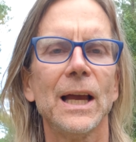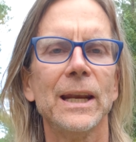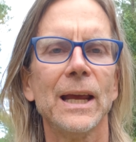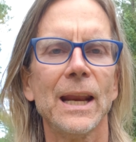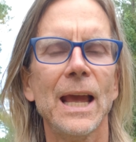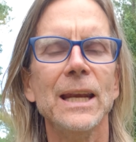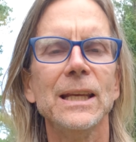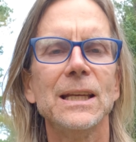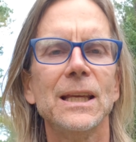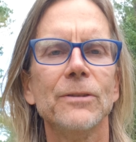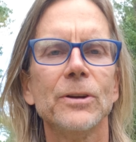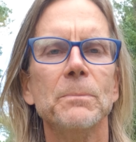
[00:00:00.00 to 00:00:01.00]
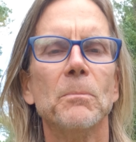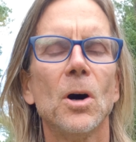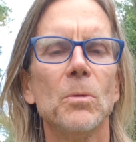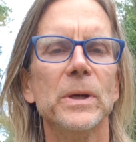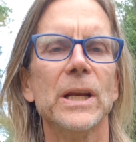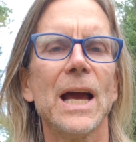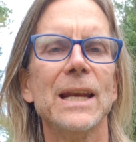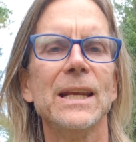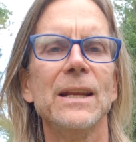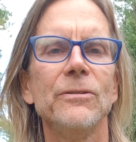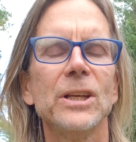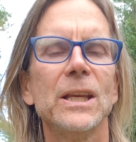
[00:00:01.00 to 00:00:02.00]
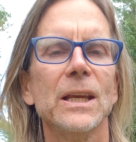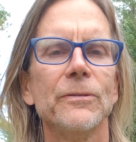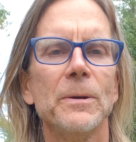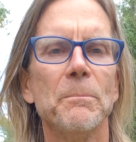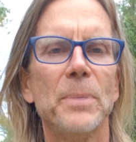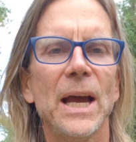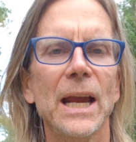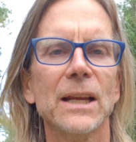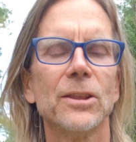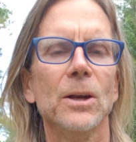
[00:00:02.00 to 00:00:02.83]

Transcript: and at any given moment, at any given bank,